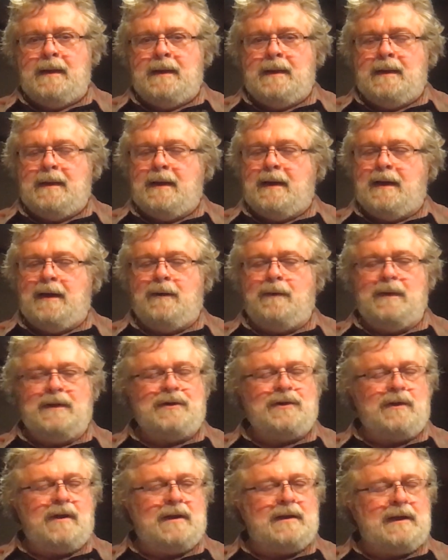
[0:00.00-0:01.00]
I
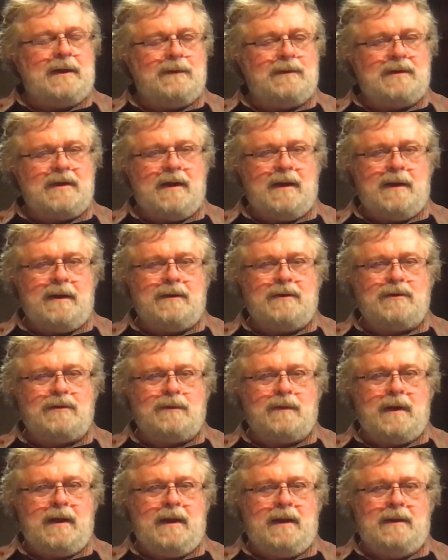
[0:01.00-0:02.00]
always thought that was kind of
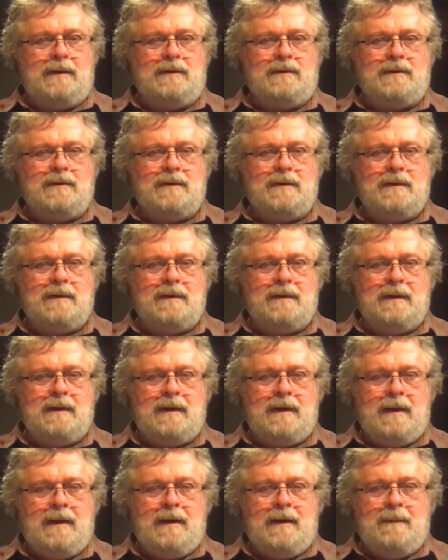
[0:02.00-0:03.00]
strange,
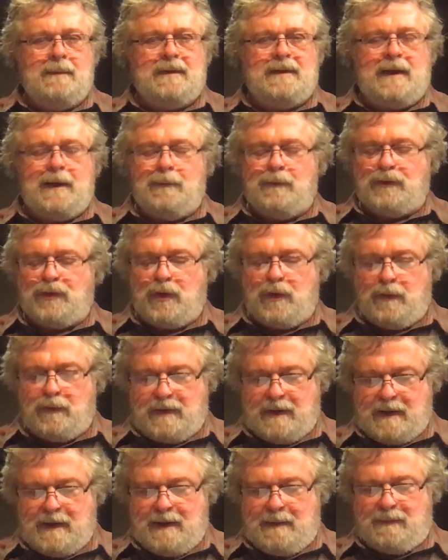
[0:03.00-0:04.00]
but that was her
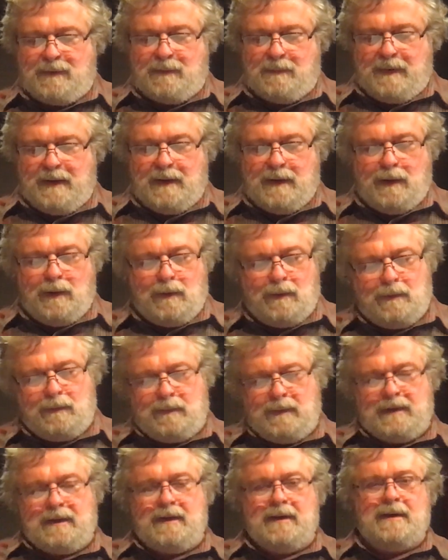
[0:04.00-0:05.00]
time to be
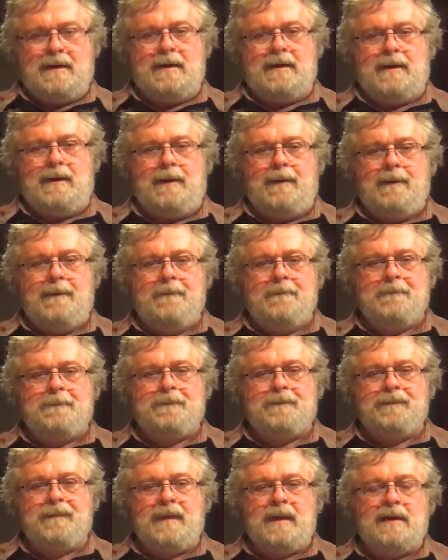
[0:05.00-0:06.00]
alone with God.
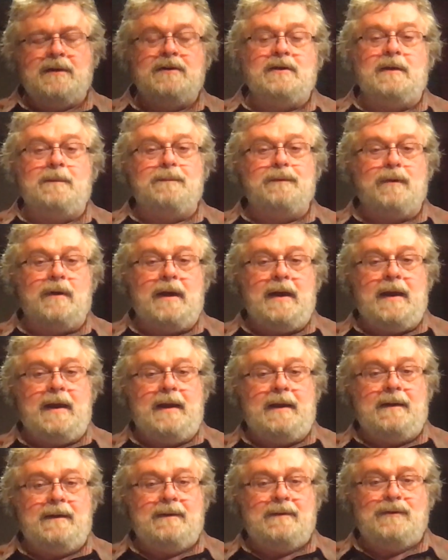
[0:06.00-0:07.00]
She
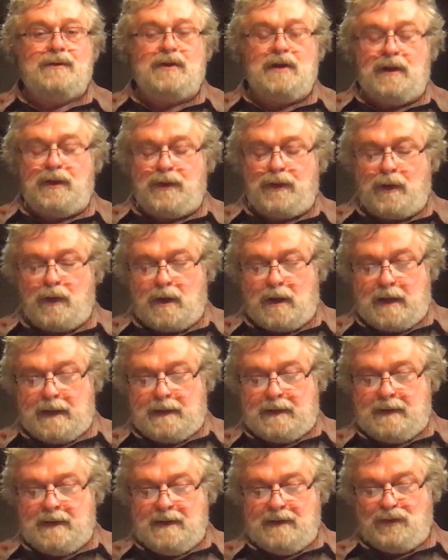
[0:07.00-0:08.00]
prayed, she
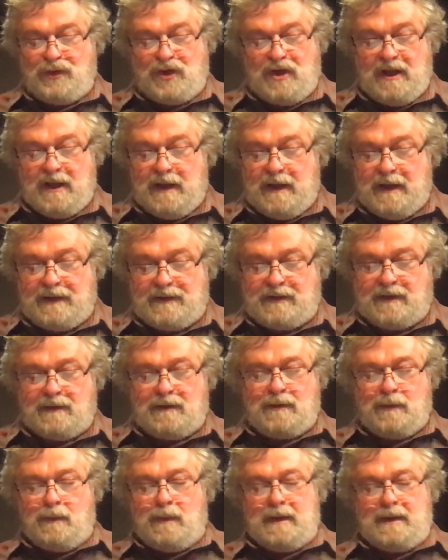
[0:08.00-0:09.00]
thought, she
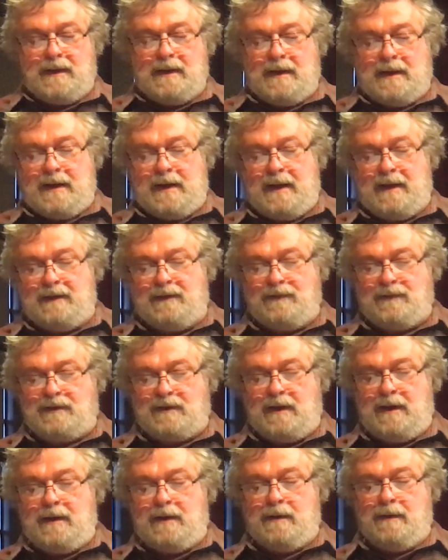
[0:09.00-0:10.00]
listened to what God had to
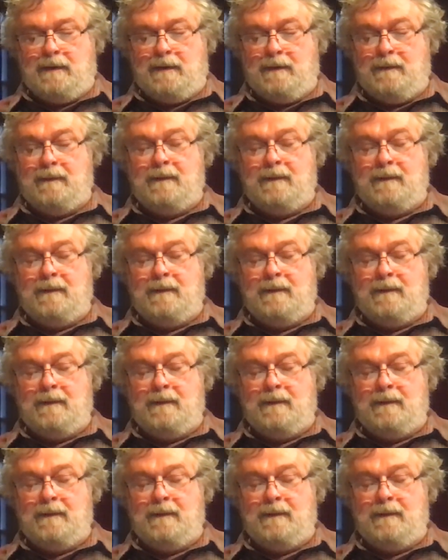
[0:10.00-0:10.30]
say to her.